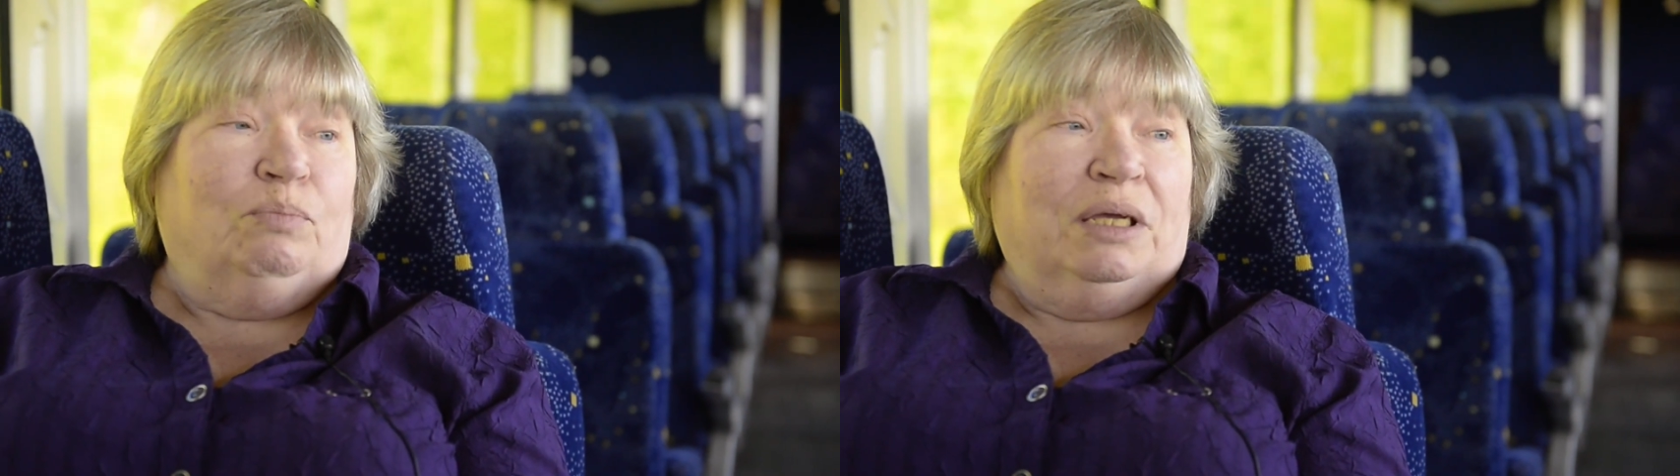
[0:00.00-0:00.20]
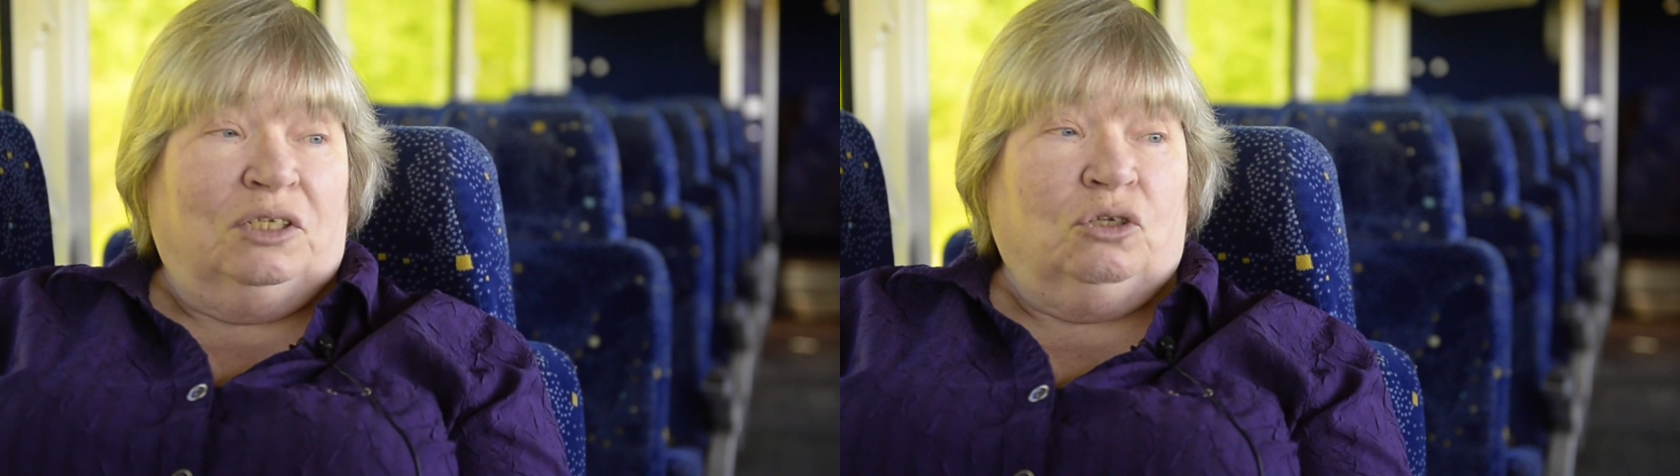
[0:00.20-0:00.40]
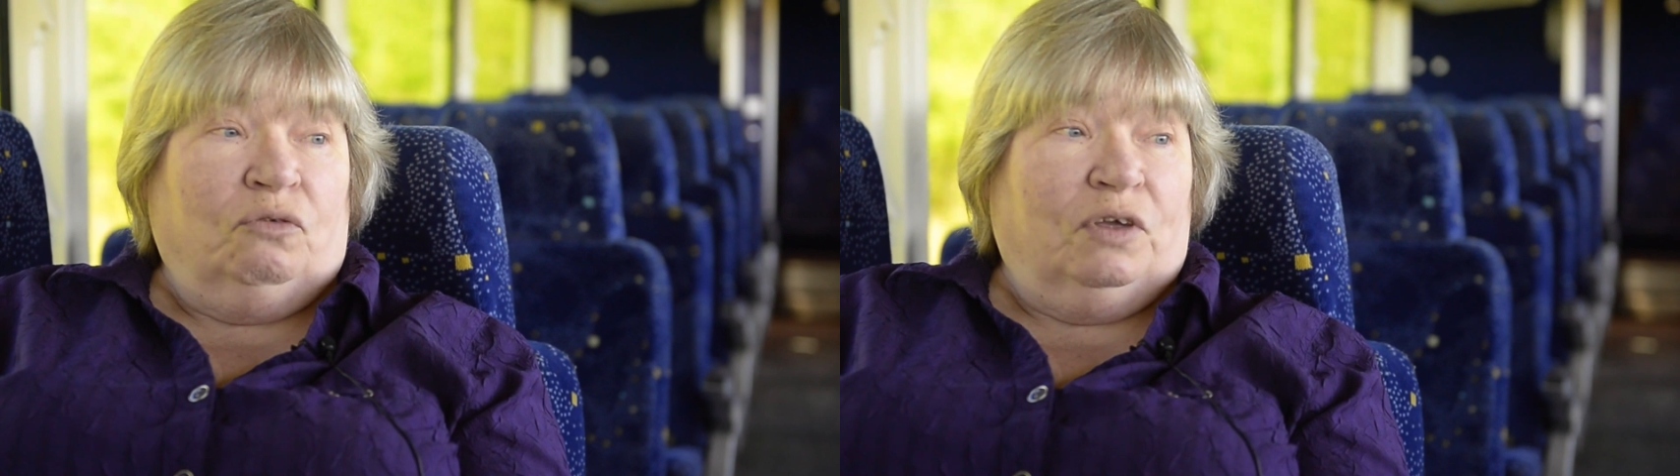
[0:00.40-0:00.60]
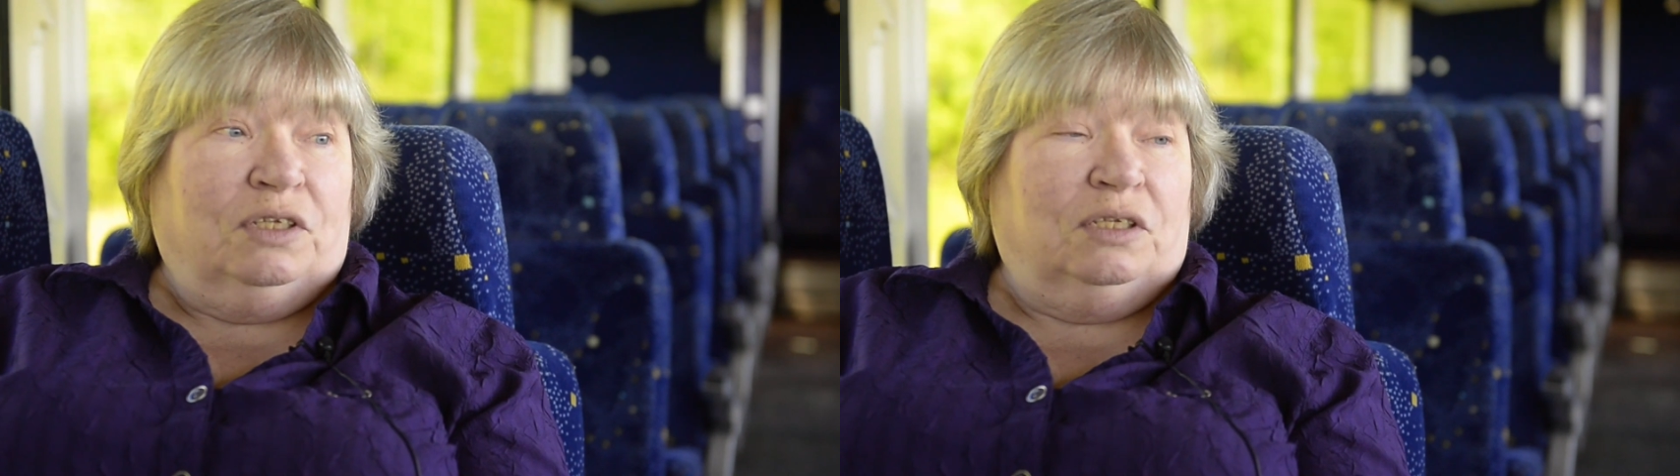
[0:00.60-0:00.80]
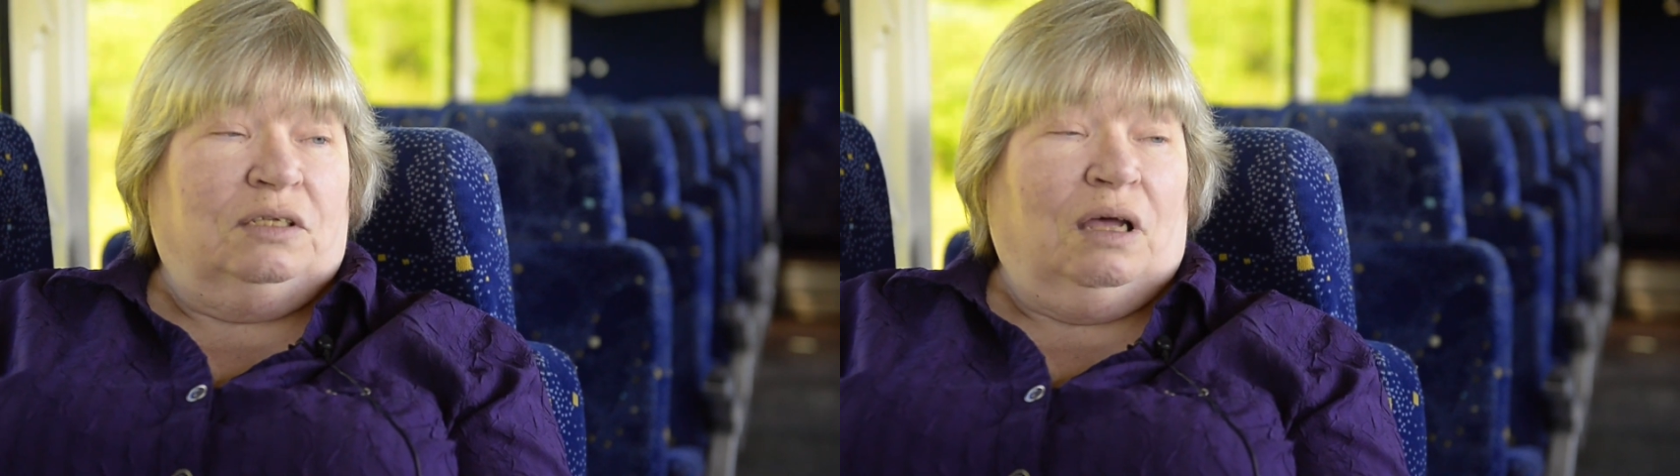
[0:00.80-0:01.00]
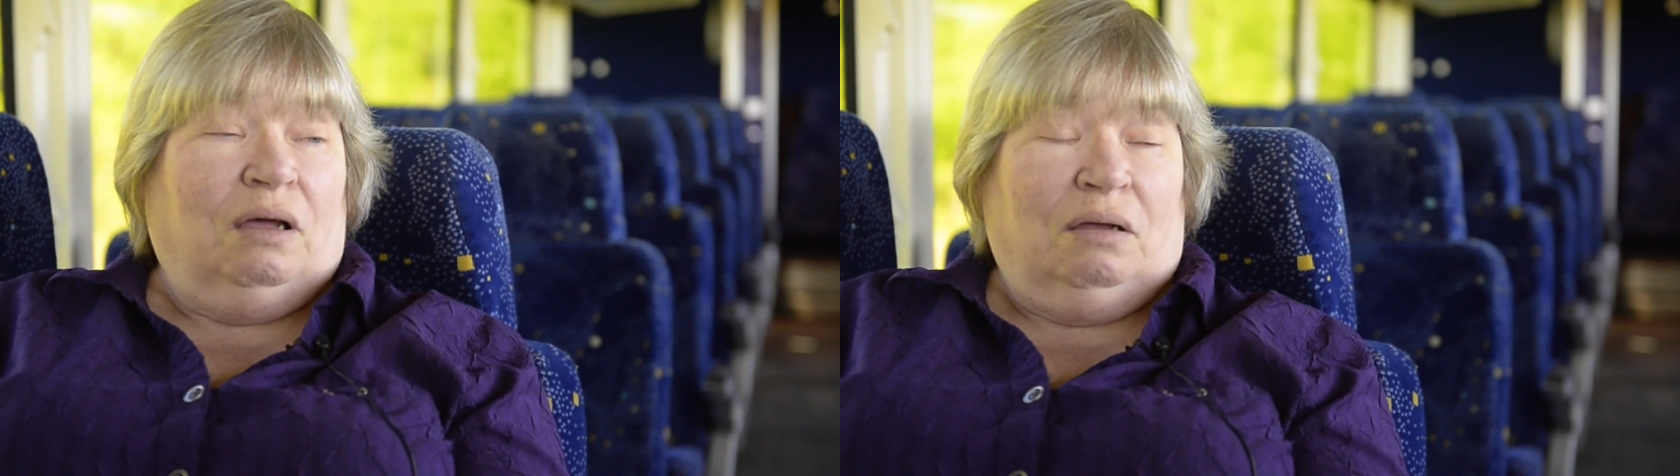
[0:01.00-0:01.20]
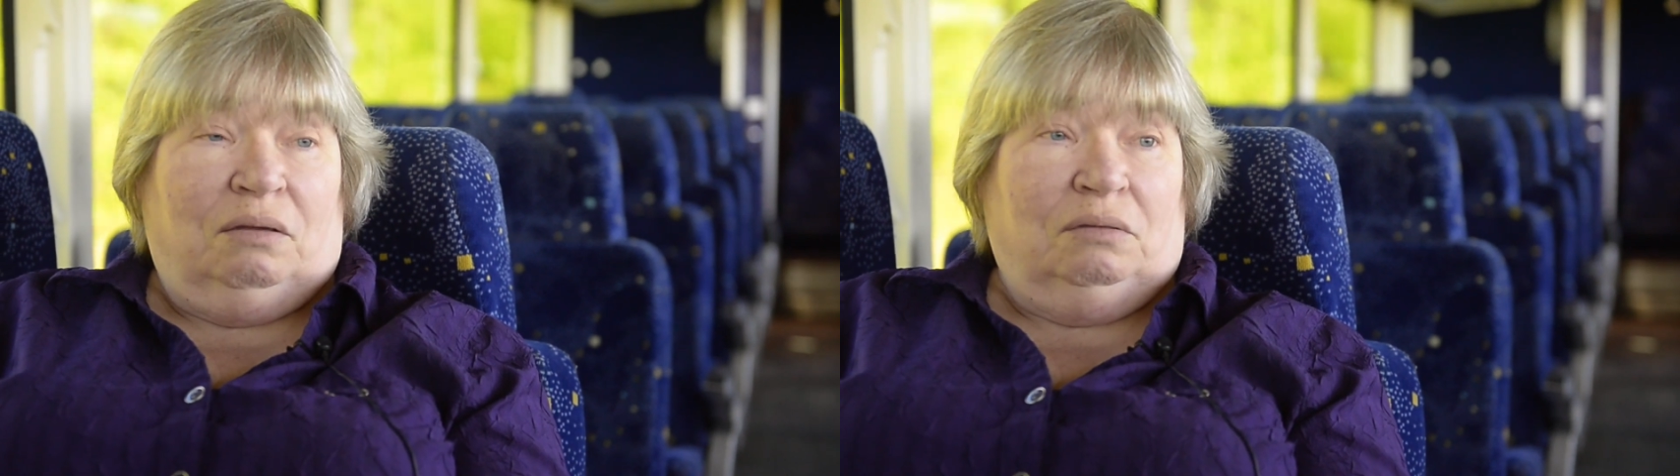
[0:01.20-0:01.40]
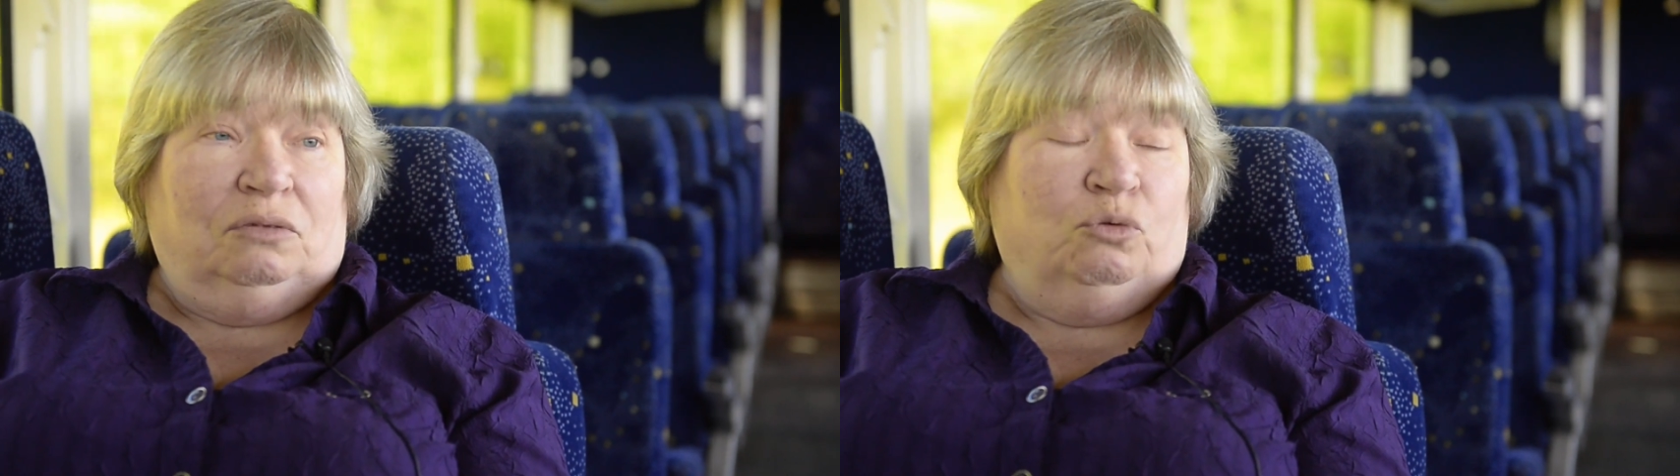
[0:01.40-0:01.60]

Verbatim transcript: bus service uh,